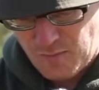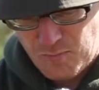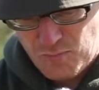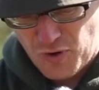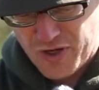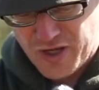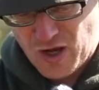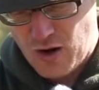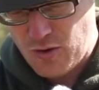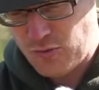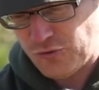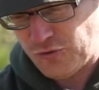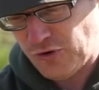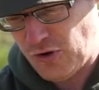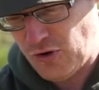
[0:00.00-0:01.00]
My
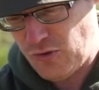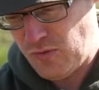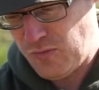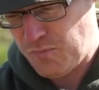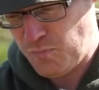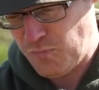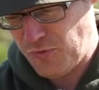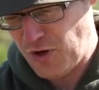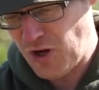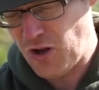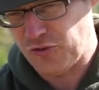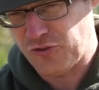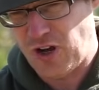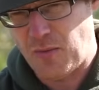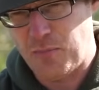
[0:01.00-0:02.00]
go-to for the
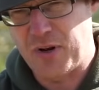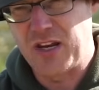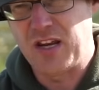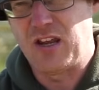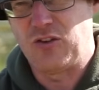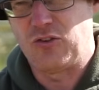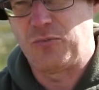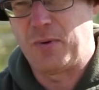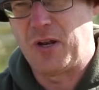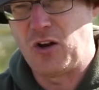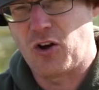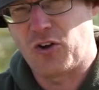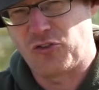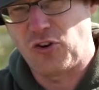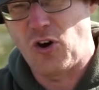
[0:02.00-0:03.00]
last couple of years has been
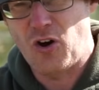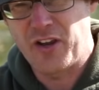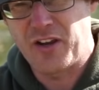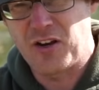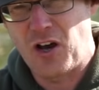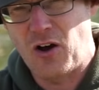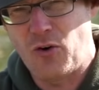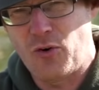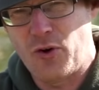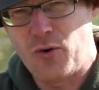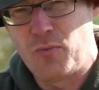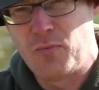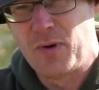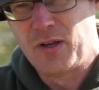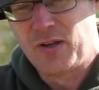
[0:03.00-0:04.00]
like a tiger nut oil,